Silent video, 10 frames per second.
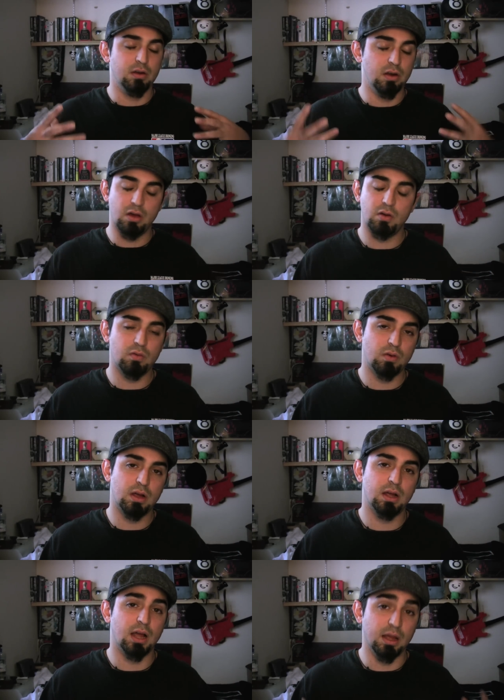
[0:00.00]
No,
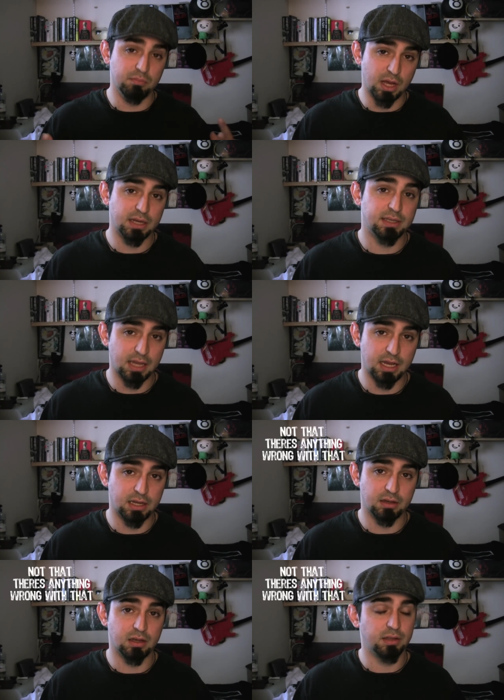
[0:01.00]
I'm not
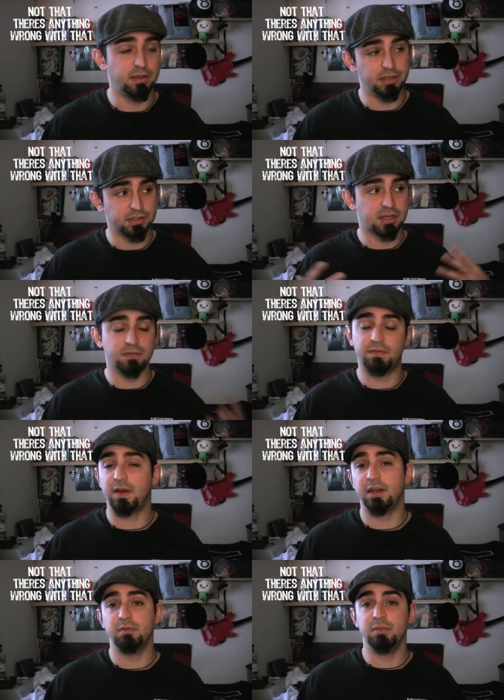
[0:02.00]
gay. They just
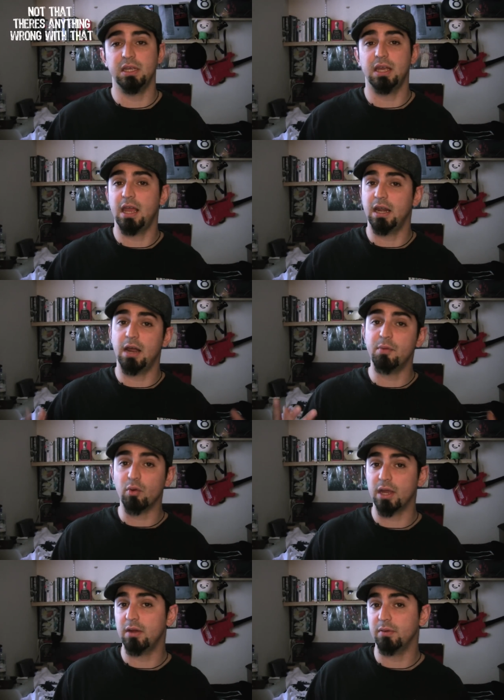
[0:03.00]
confide in me, and I'm
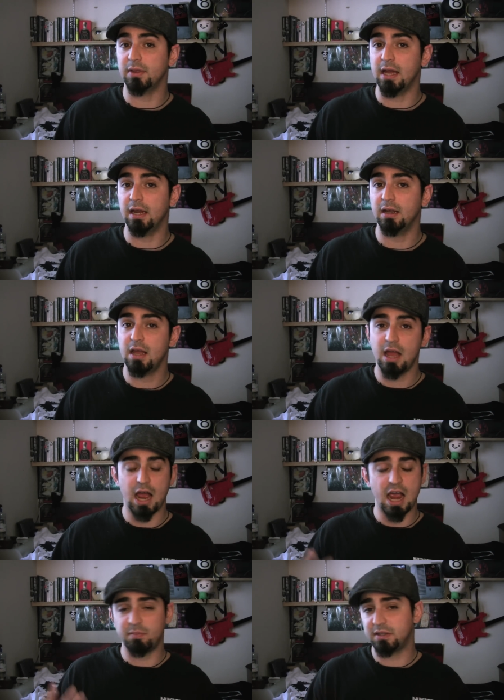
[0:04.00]
okay with that.
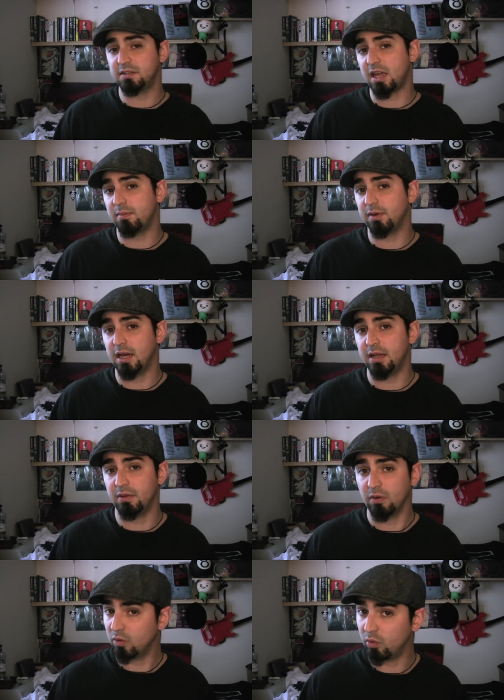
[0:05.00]
I'm not the type of guy
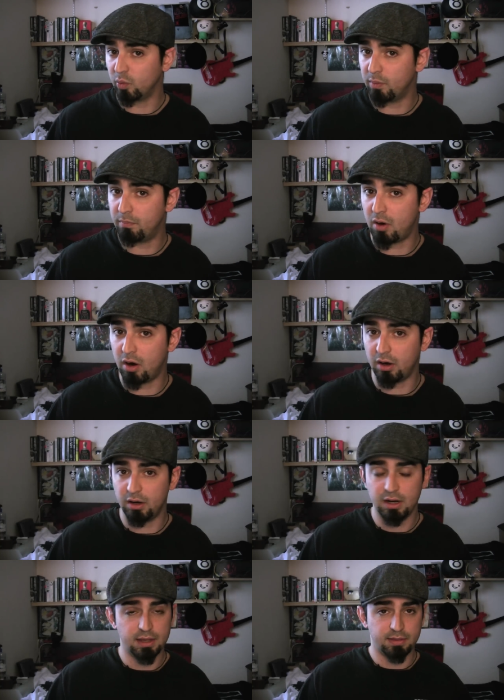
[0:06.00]
that'll go to a bar
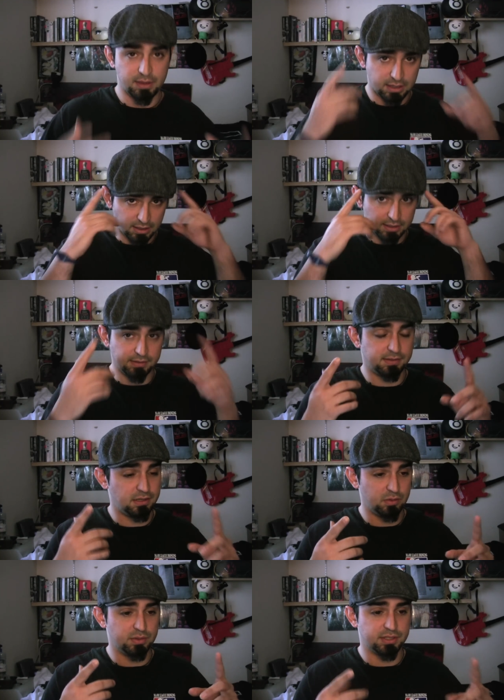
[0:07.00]
thinking
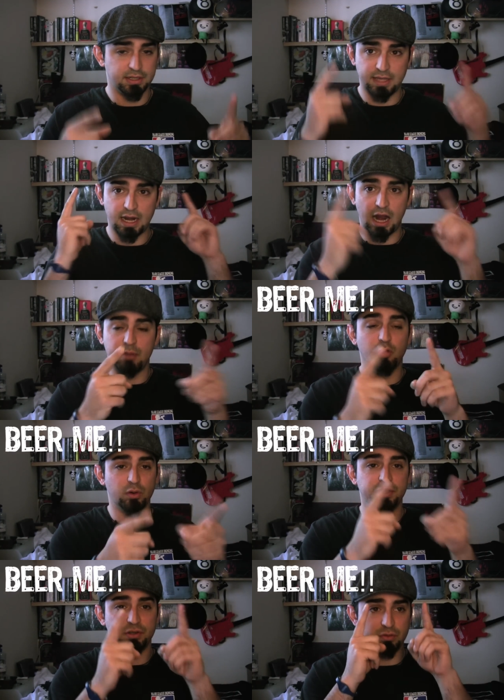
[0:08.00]
continuously that I'm
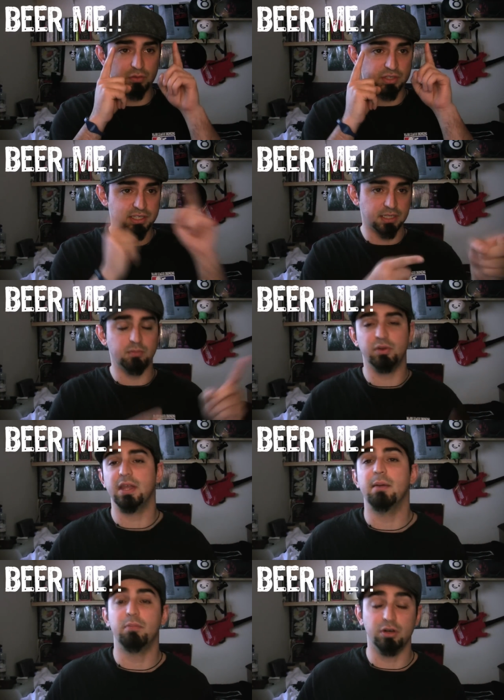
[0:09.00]
going to sleep with
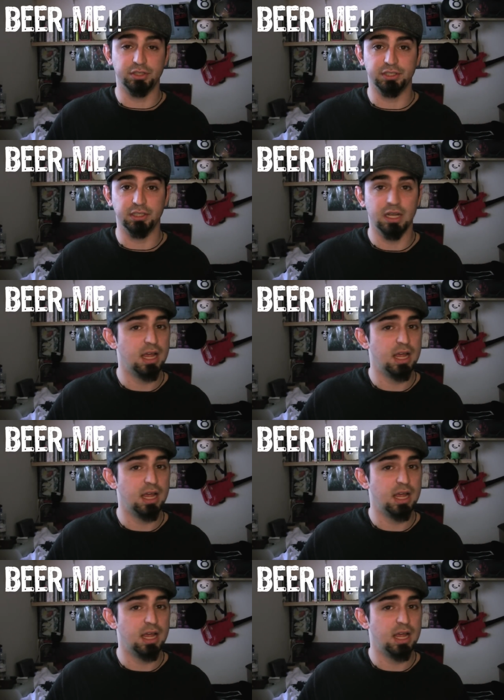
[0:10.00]
that person.